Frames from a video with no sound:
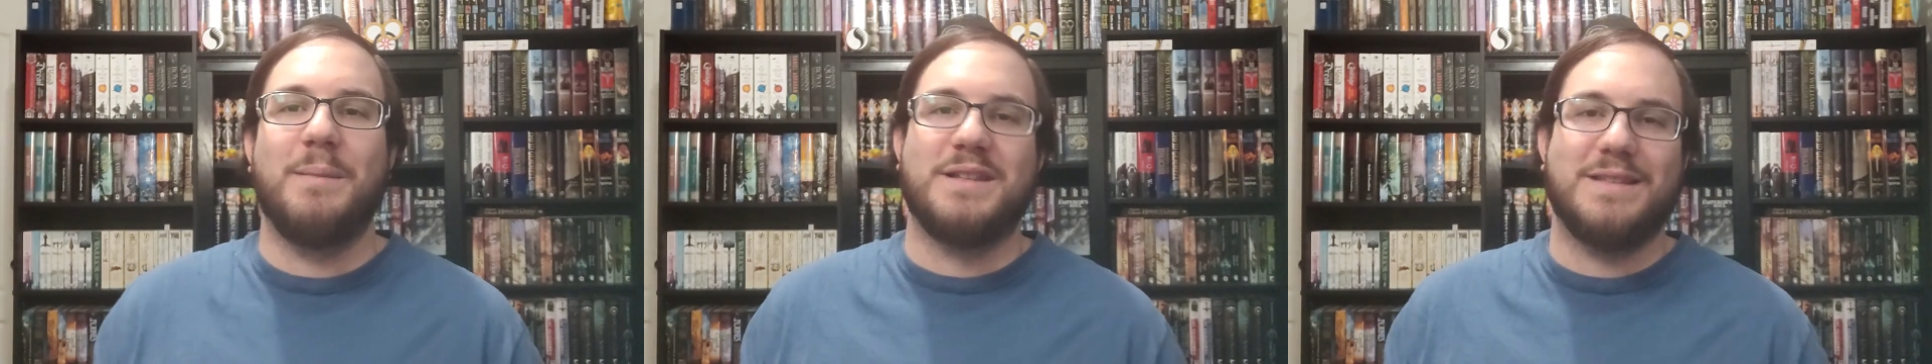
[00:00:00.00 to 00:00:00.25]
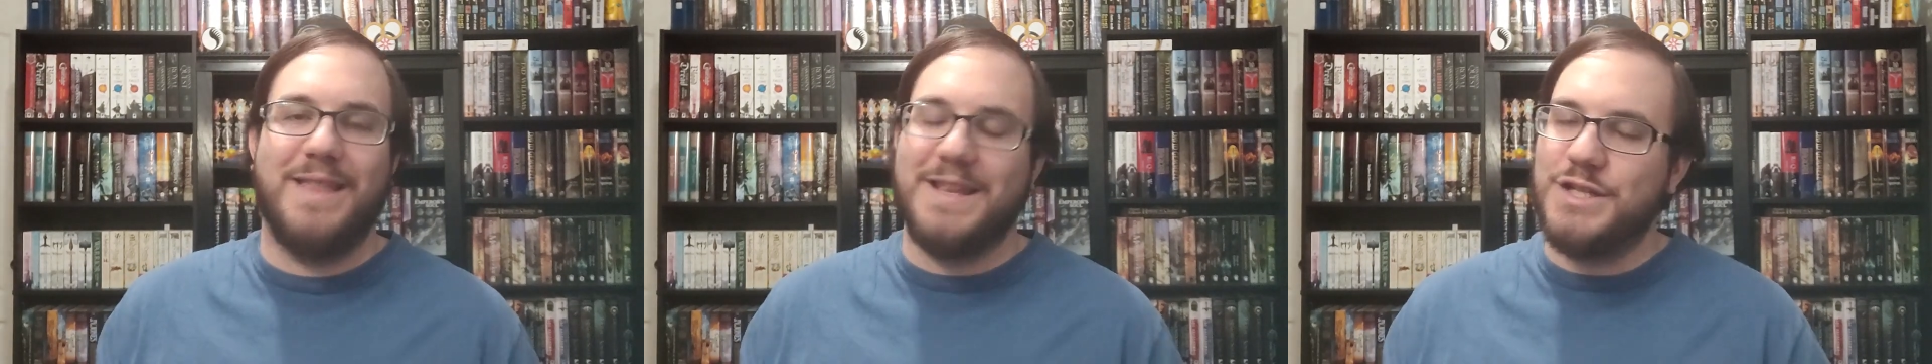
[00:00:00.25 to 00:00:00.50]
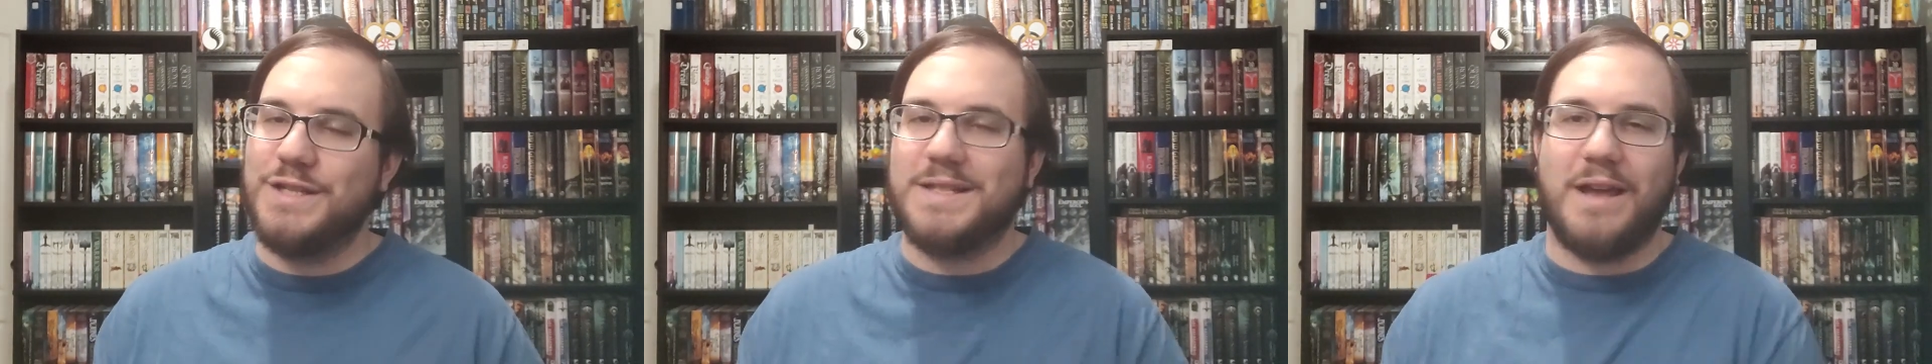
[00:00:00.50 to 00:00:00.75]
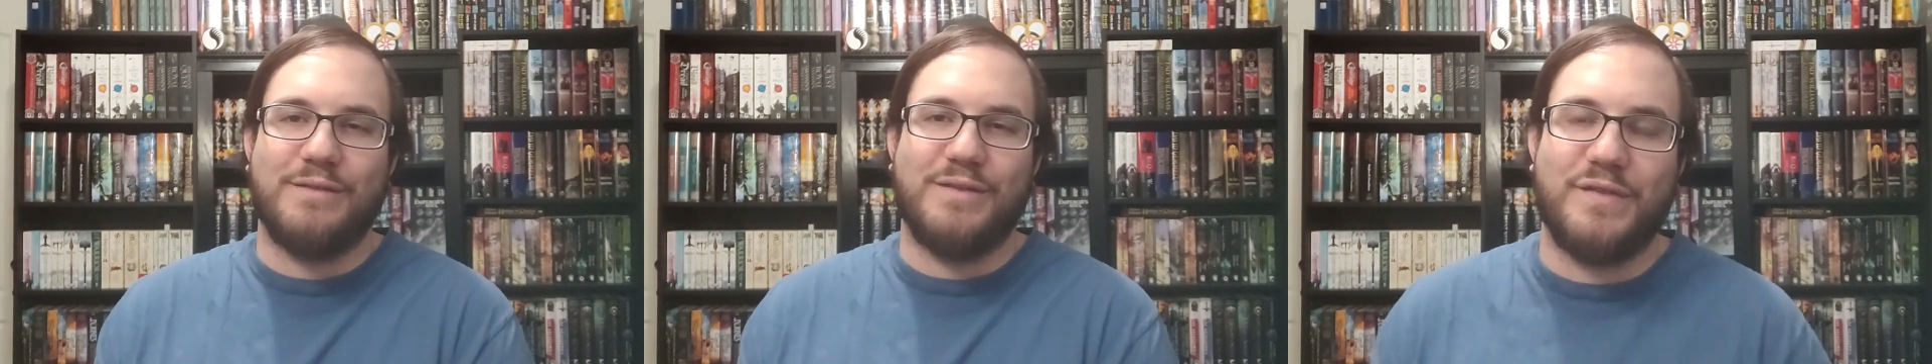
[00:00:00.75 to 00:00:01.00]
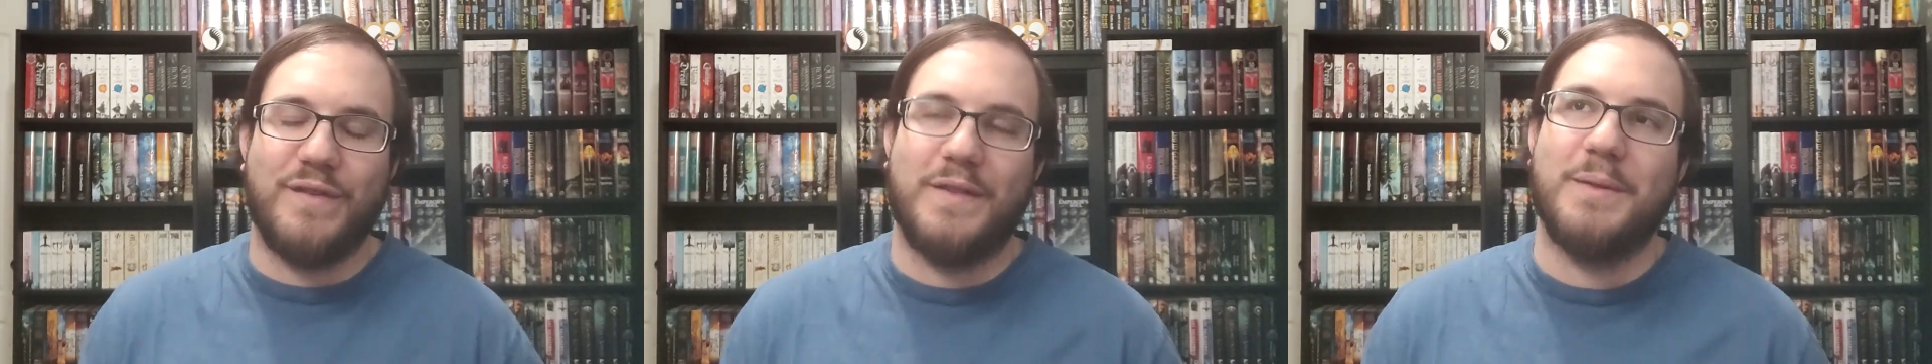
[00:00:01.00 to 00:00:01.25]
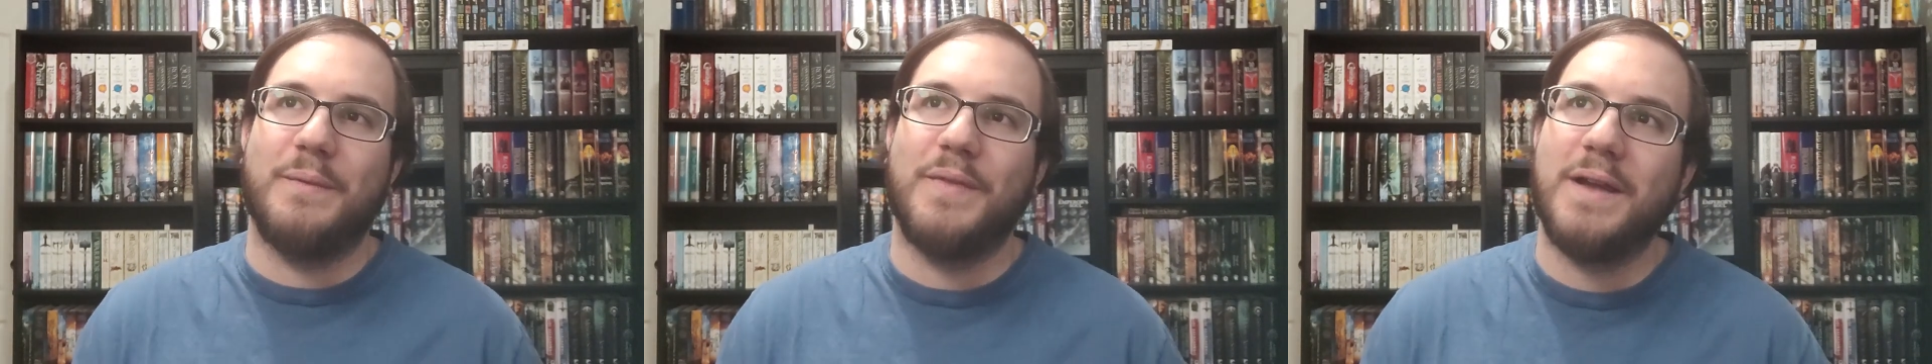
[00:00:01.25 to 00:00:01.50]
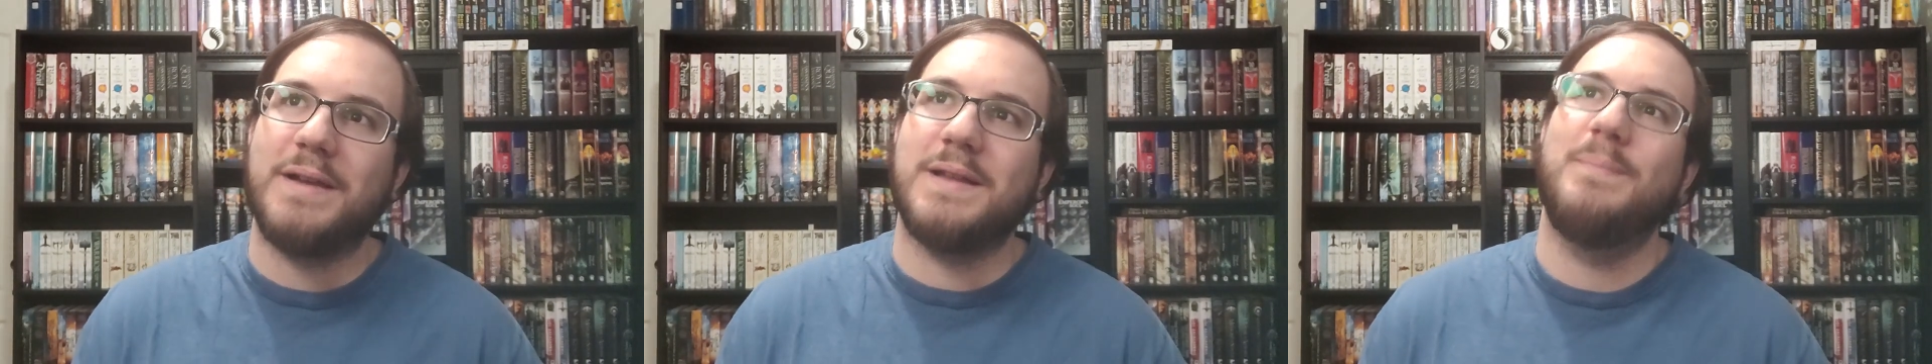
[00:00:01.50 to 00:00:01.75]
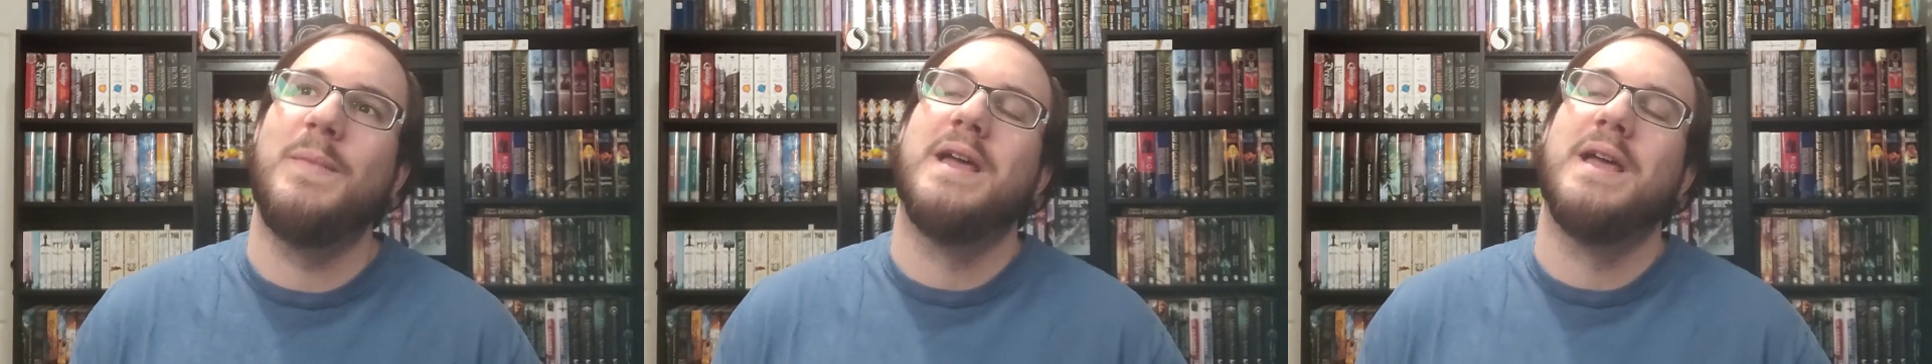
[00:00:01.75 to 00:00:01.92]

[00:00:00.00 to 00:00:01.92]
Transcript: And so that's just kind of a fun little nugget.